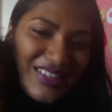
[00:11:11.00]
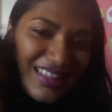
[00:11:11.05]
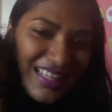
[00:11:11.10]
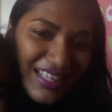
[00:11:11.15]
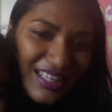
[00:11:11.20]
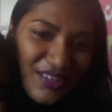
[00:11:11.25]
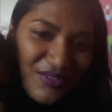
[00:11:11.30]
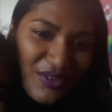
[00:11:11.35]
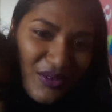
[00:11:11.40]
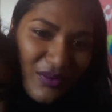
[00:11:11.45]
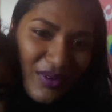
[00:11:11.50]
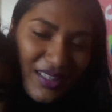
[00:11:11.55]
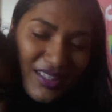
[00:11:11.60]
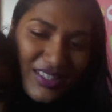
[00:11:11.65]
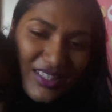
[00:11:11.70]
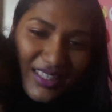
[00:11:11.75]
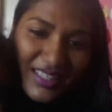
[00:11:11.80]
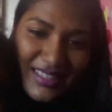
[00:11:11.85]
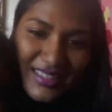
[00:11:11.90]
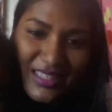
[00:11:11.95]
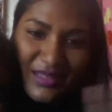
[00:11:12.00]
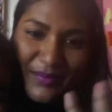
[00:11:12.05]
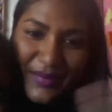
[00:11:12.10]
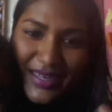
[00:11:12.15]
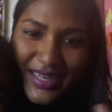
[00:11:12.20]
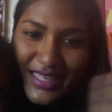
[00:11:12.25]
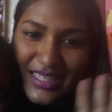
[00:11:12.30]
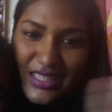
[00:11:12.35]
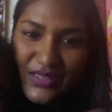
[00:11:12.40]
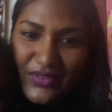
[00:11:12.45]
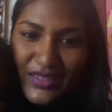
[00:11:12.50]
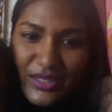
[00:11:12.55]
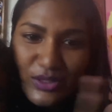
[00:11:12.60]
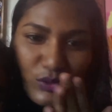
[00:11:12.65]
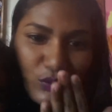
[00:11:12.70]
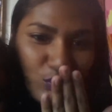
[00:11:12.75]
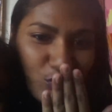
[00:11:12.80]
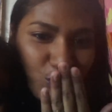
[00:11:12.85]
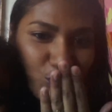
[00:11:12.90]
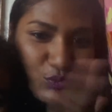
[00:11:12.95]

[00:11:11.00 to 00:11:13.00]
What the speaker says: so thank you for watching. Until my next video.